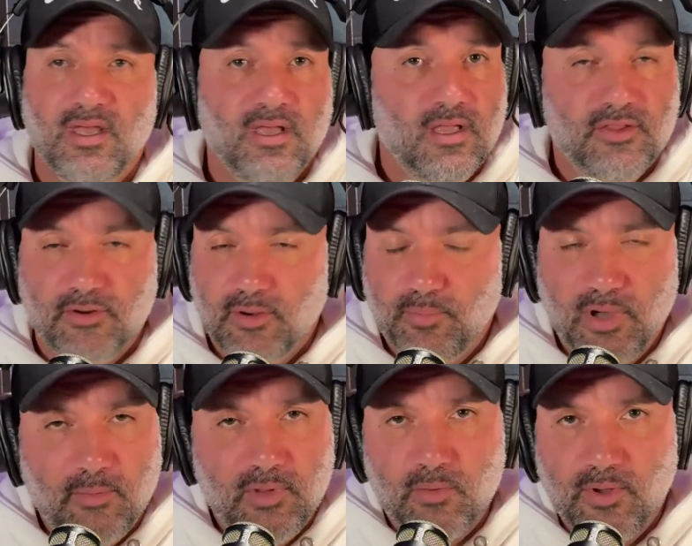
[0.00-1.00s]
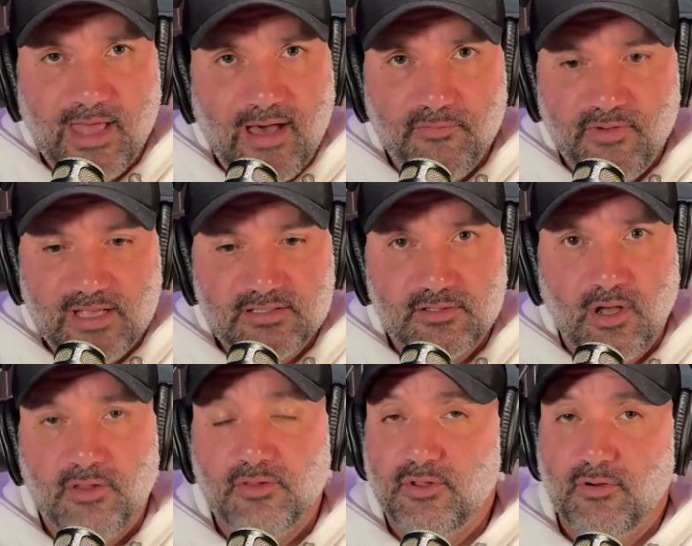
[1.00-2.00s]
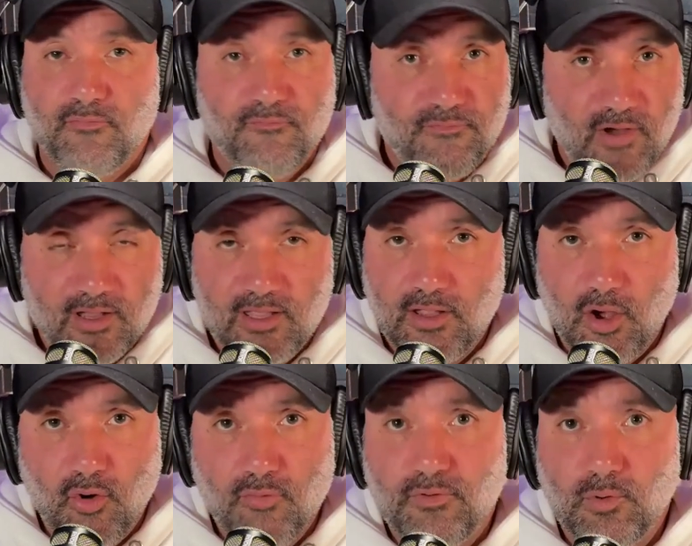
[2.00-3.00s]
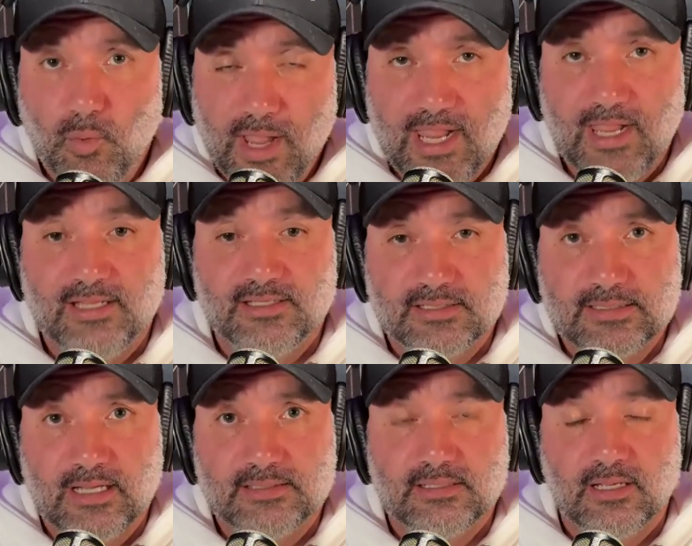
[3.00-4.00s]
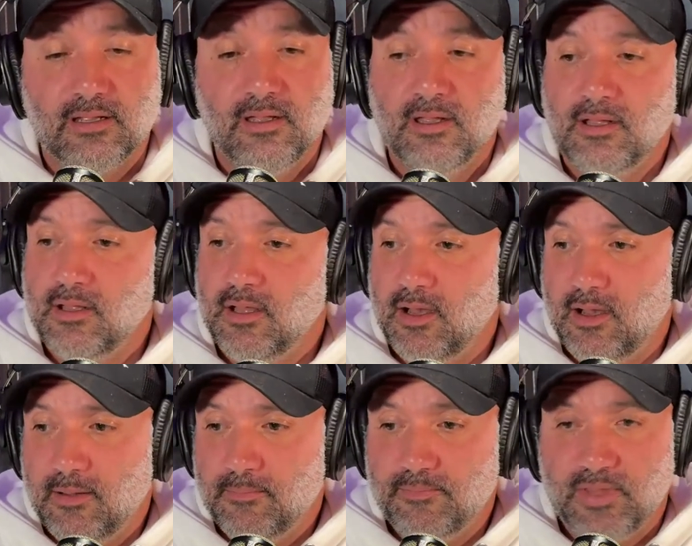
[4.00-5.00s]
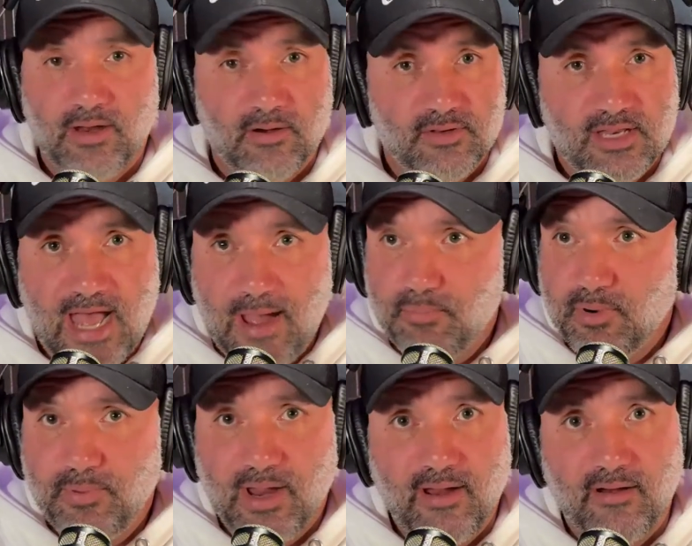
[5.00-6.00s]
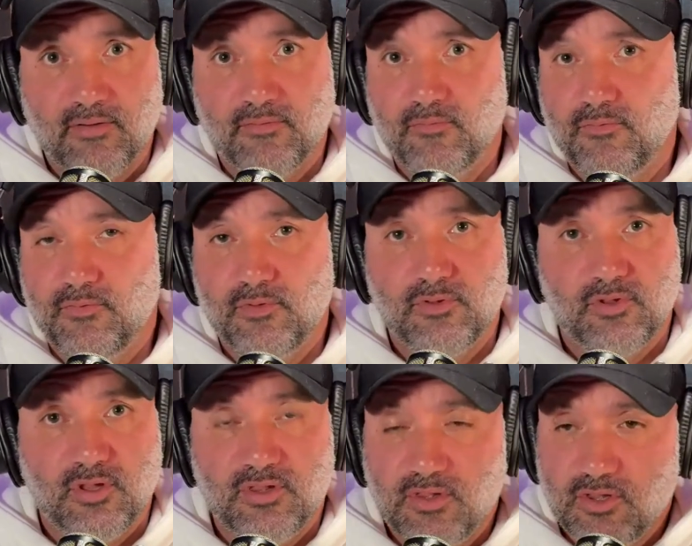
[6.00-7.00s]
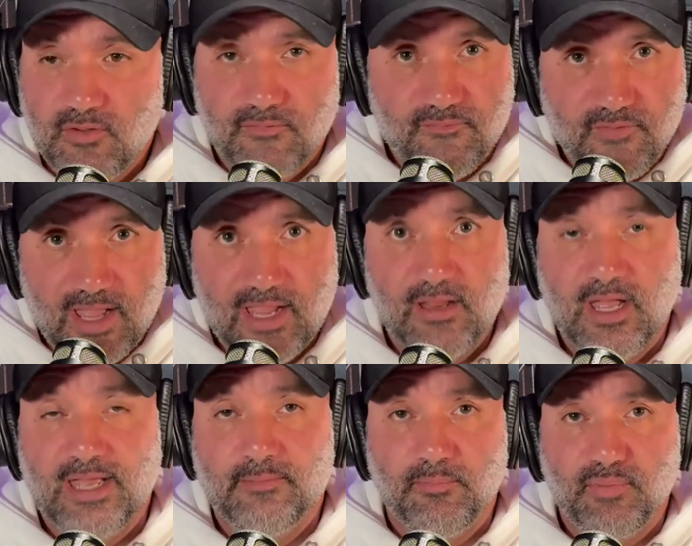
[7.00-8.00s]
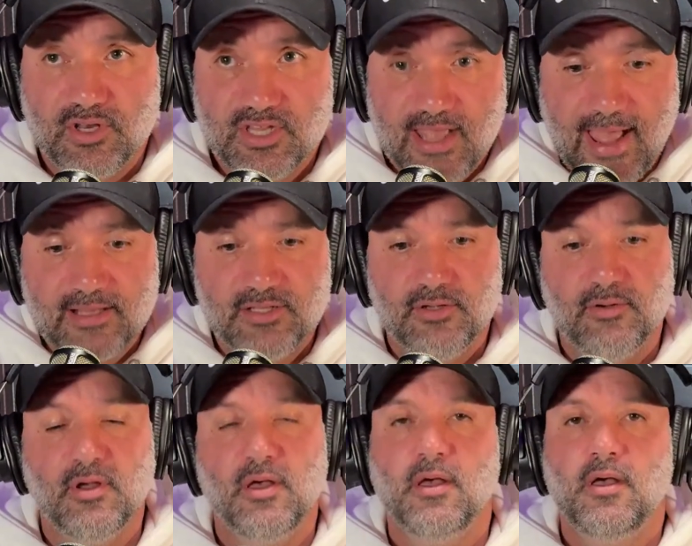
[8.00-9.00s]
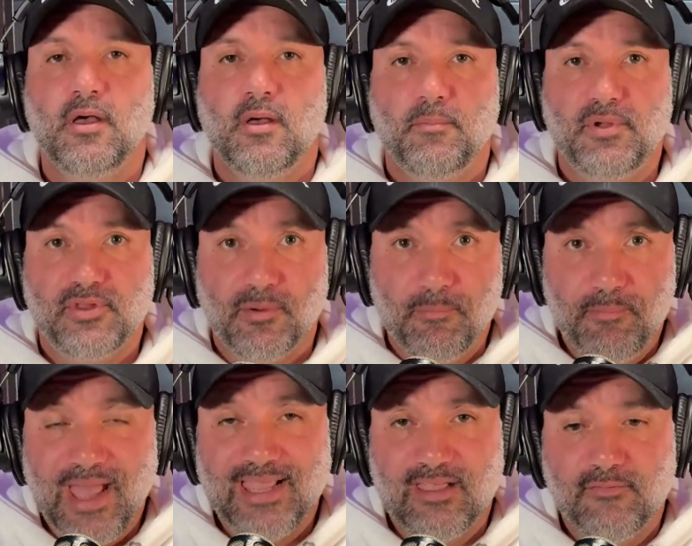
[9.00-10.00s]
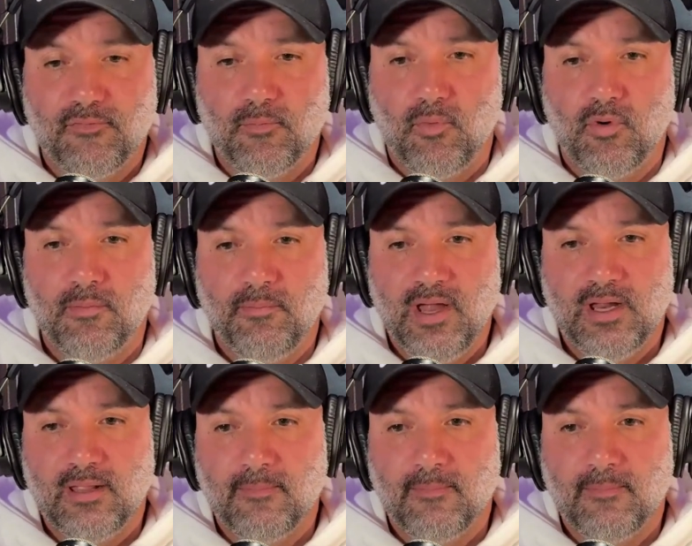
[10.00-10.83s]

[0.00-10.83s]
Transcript: They're in public without vests on. They're fucking overweight and disgusting. They're not prepared to fight and protect you, but they're begging for more money.